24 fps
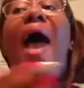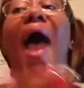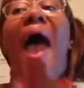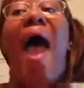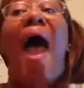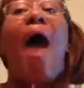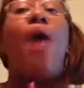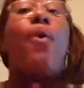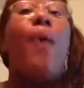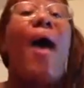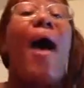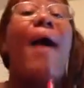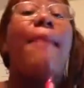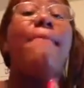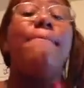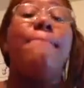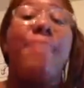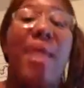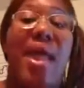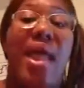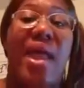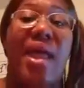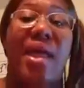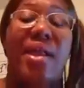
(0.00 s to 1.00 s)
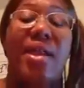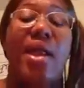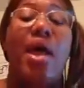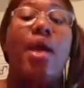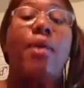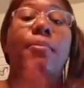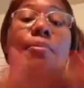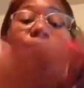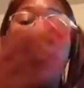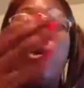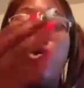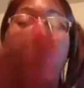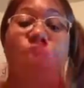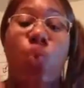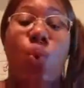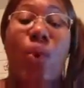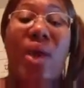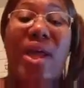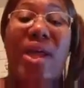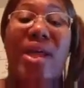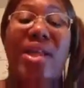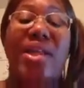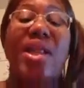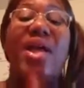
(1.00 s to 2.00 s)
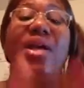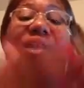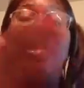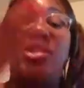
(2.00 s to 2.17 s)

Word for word: how I made between